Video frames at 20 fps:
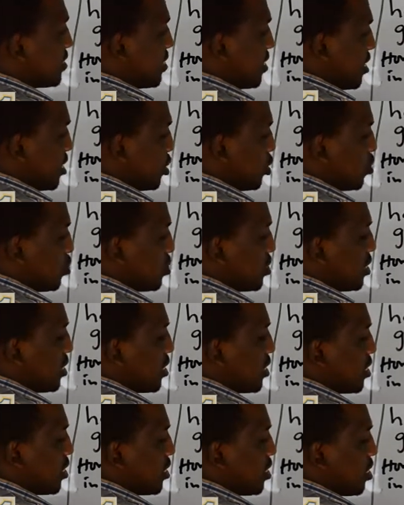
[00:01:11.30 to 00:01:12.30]
ratio,
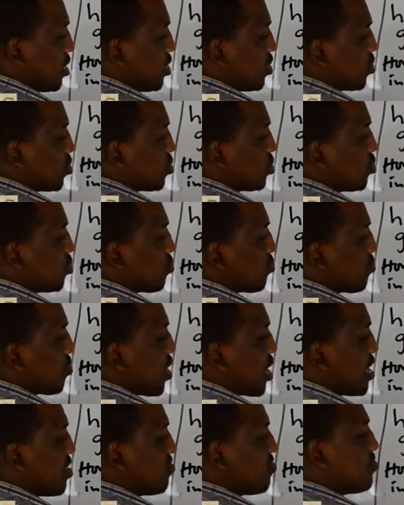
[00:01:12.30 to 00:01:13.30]
3 to
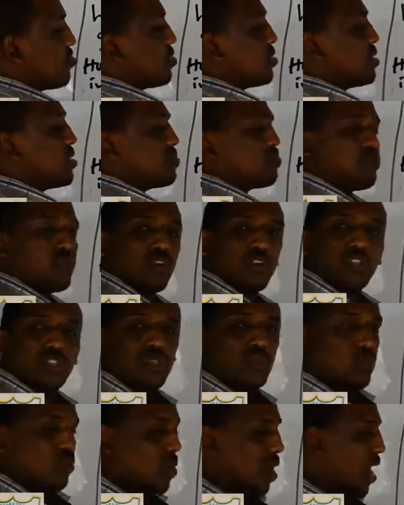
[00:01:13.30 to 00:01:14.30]
5, boys
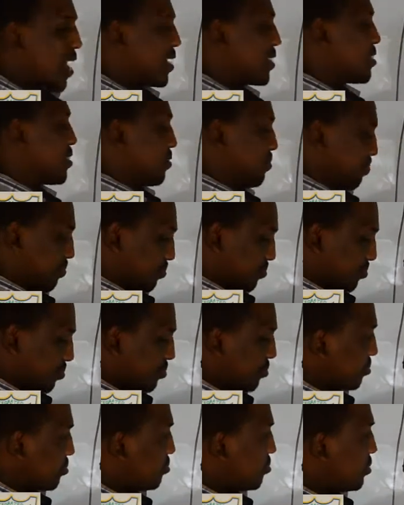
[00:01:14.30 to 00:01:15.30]
to girls.
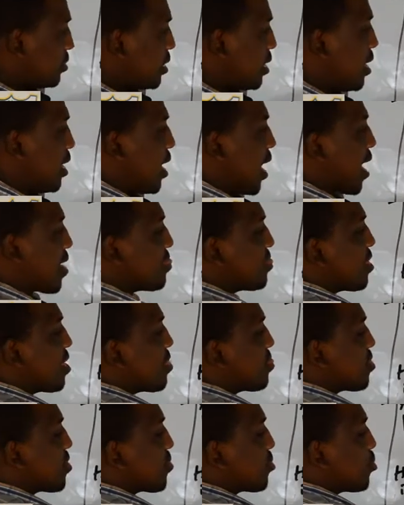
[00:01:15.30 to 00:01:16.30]
And then
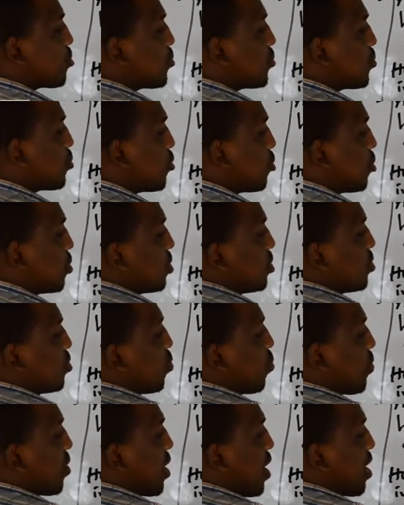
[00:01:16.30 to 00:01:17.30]
the total,
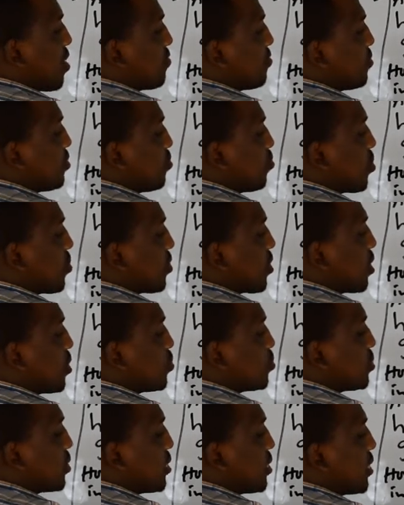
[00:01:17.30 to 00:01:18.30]
we have
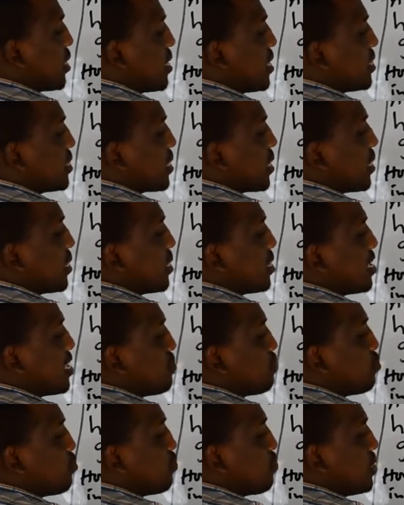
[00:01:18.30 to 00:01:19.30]
1,800
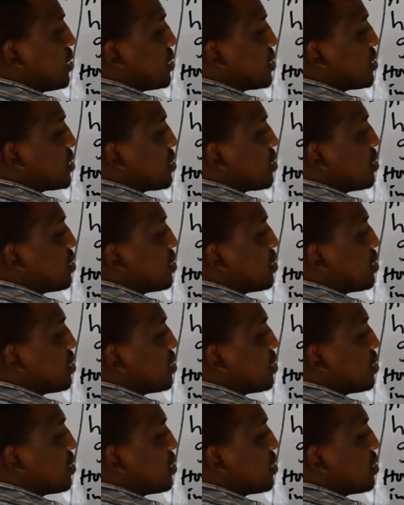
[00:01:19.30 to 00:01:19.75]
pupils.